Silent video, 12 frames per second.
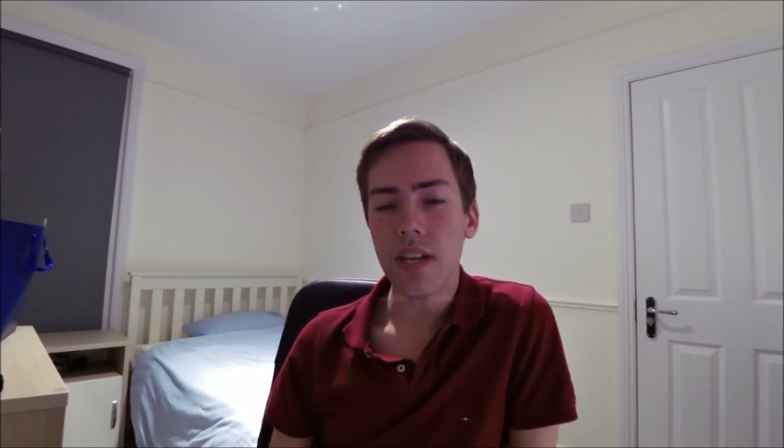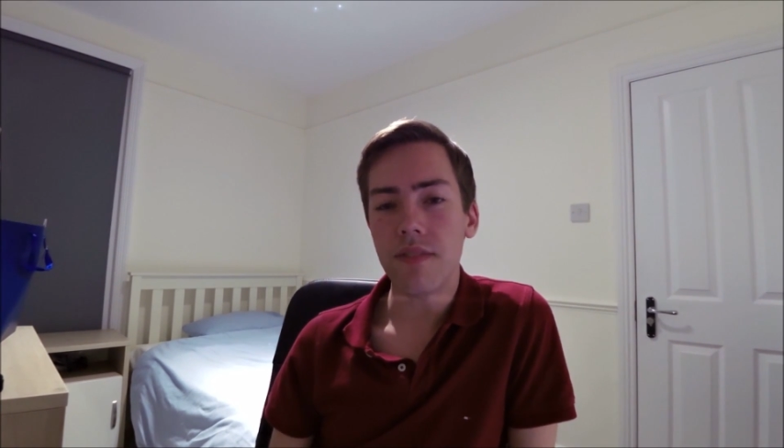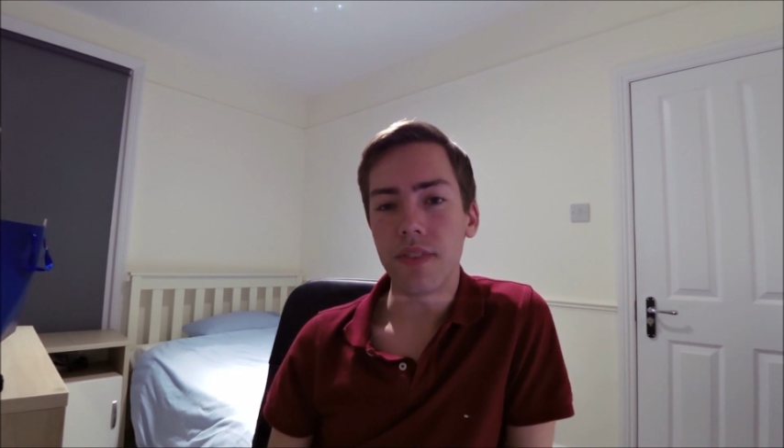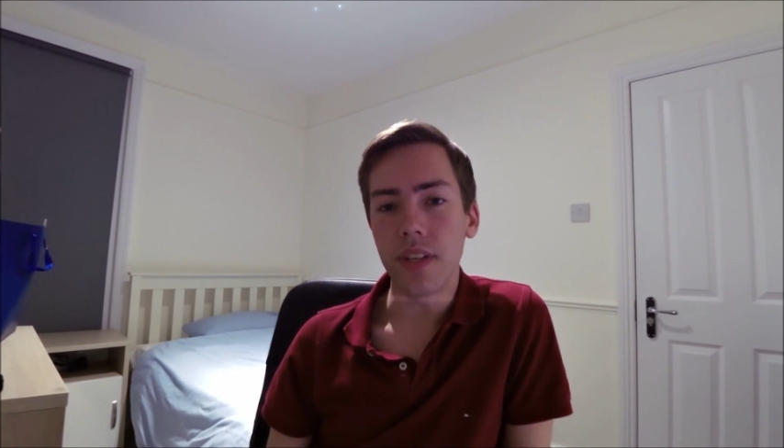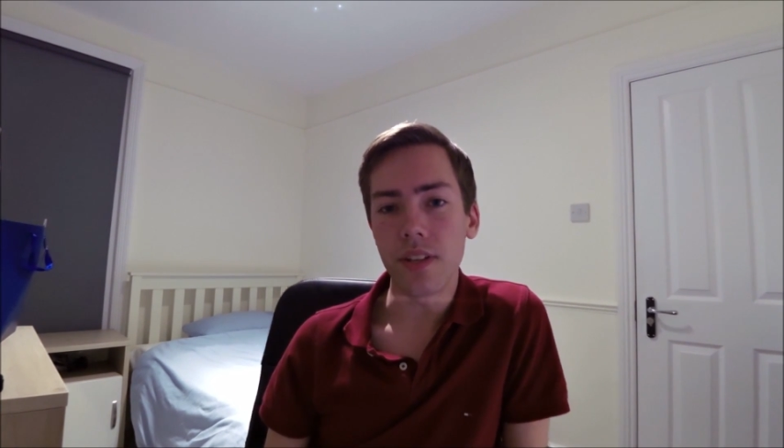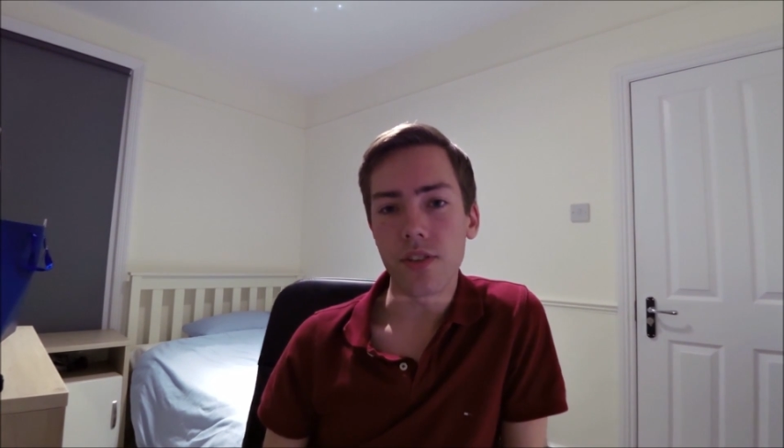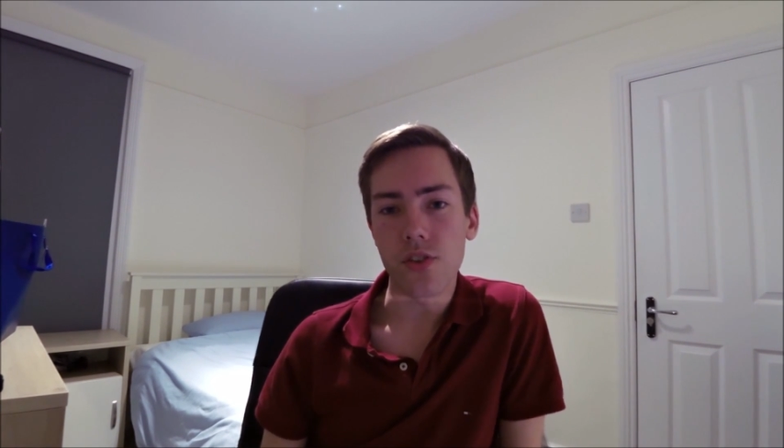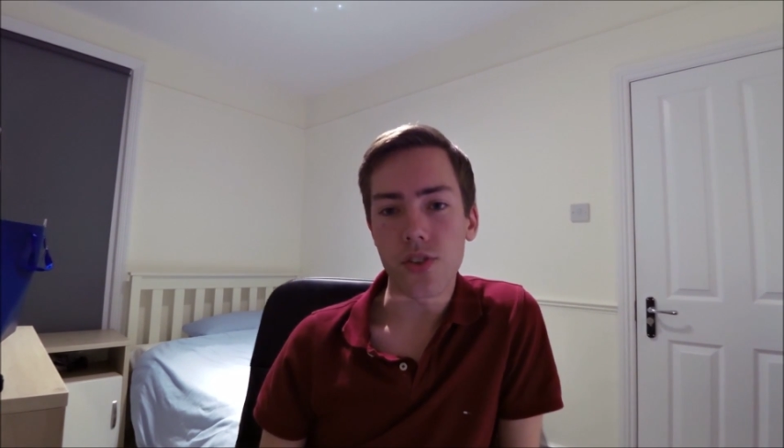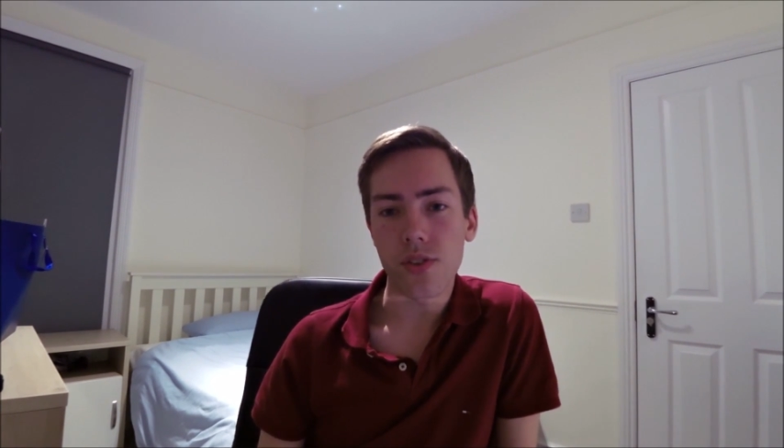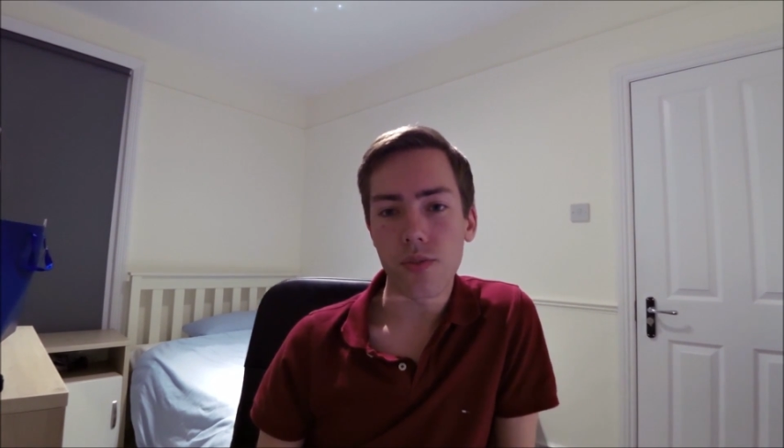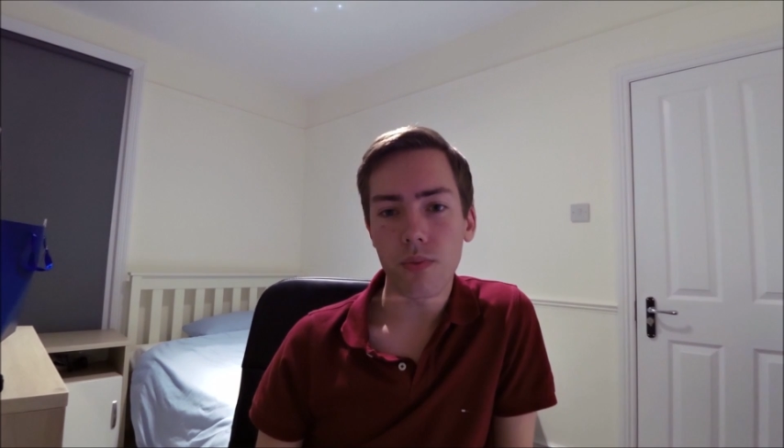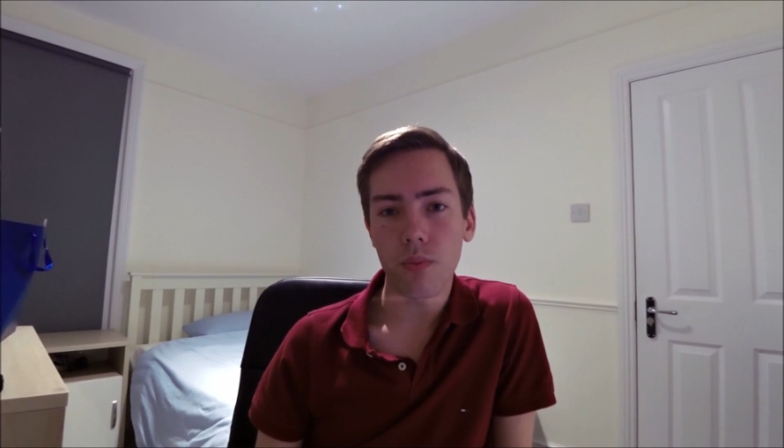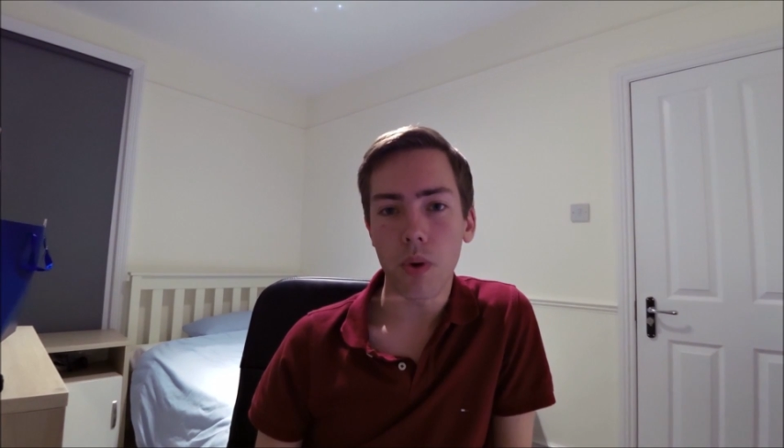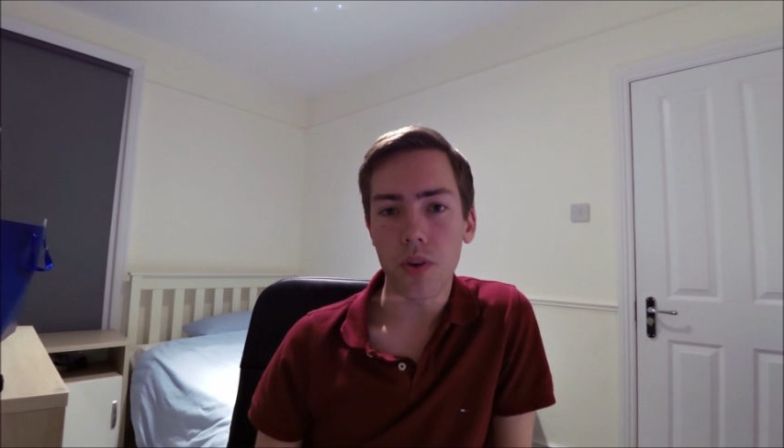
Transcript: evenings,